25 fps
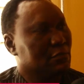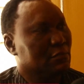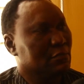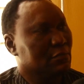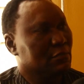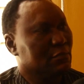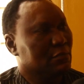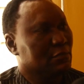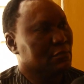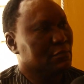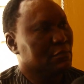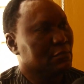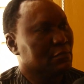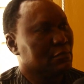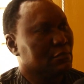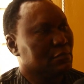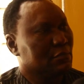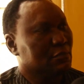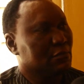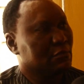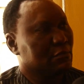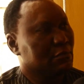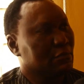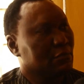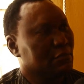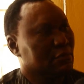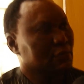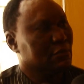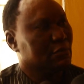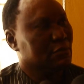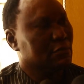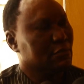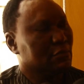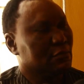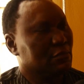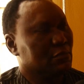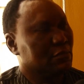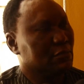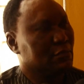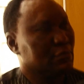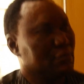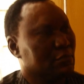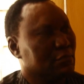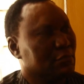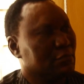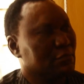Amukpe district, we